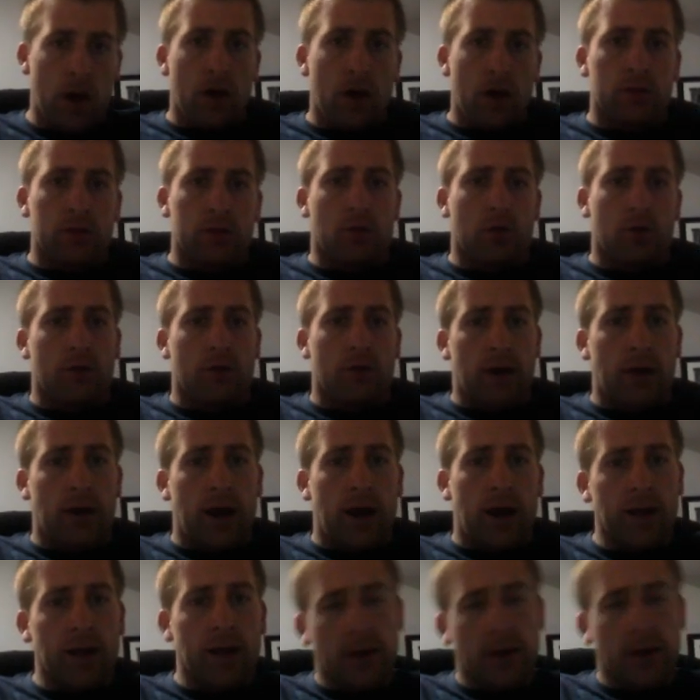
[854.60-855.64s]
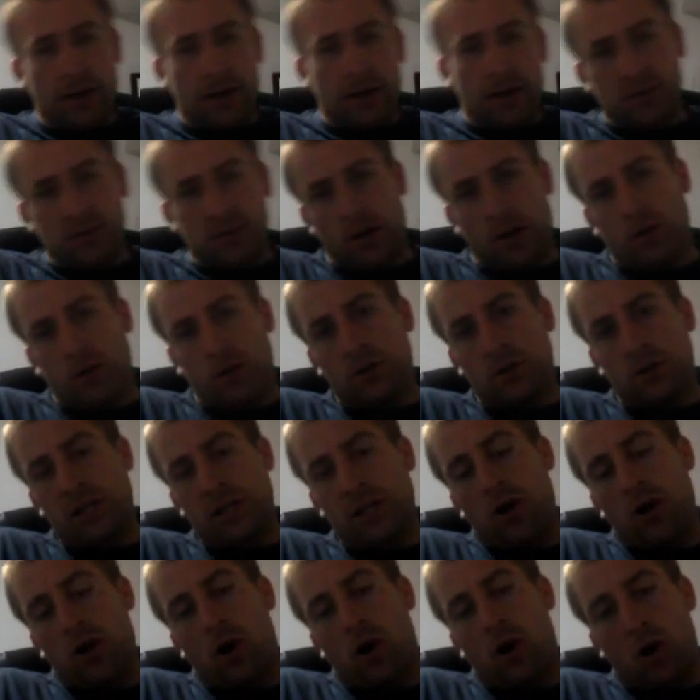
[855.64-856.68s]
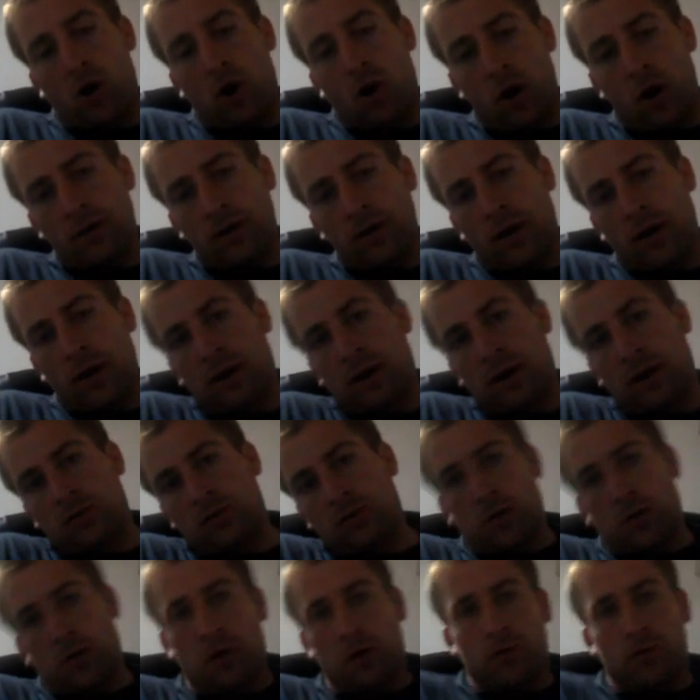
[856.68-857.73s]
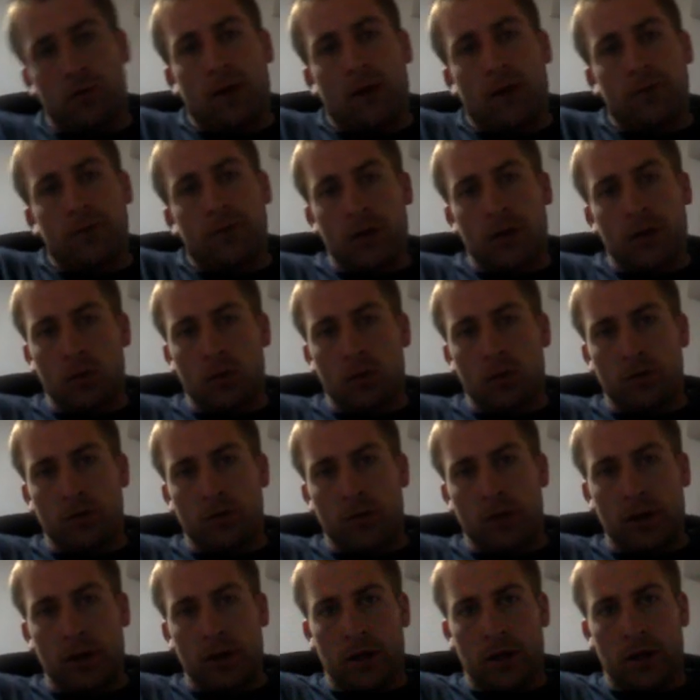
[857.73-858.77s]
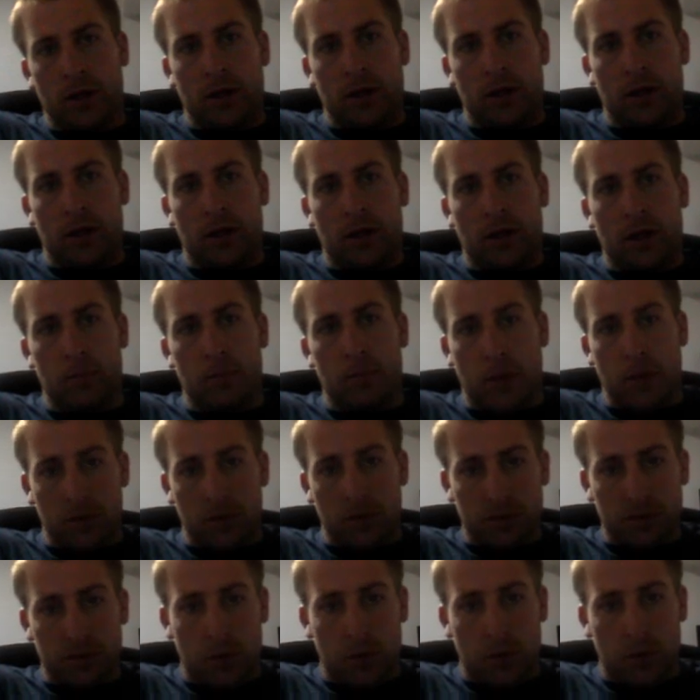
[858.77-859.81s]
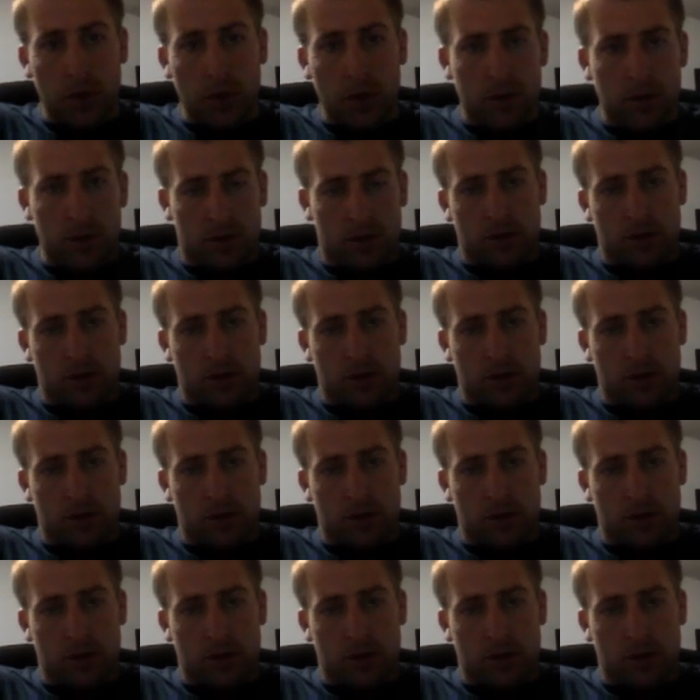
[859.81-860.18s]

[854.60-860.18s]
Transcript: So if I'd had that extra energy on the Azumarill, definitely would have been in a better spot.